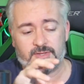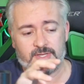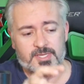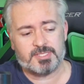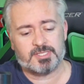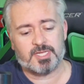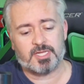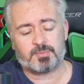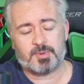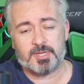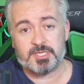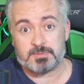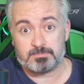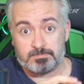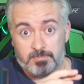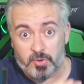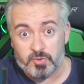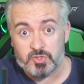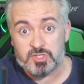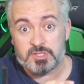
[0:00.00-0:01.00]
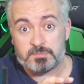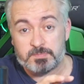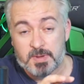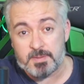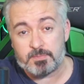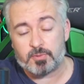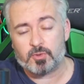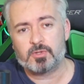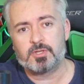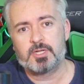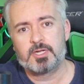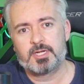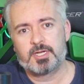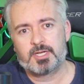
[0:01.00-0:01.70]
These are the ones most people,